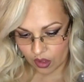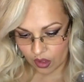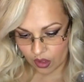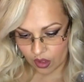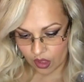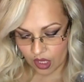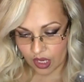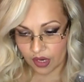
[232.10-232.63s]

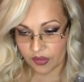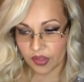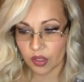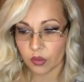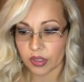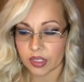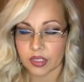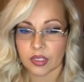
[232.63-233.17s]
And I think we can
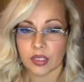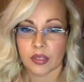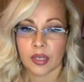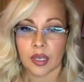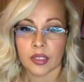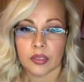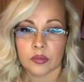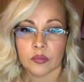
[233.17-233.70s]
see that
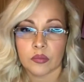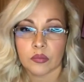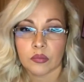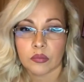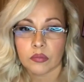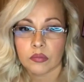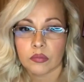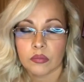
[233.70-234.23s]

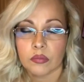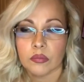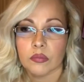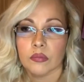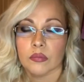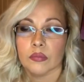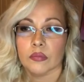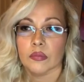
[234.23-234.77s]

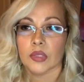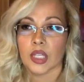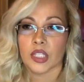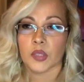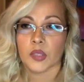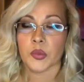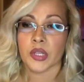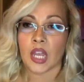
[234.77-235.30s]
has been
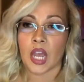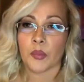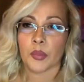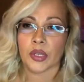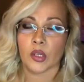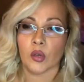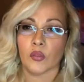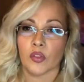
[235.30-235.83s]
happening
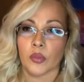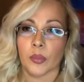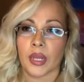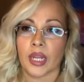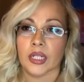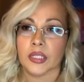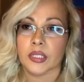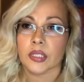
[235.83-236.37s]
over the
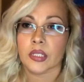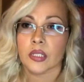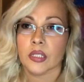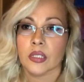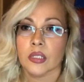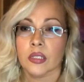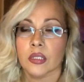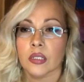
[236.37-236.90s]
past
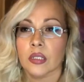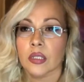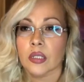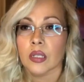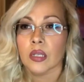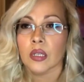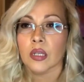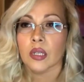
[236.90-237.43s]

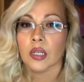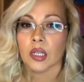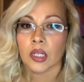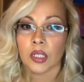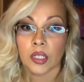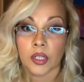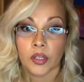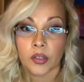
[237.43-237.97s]

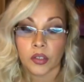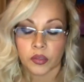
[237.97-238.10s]
year.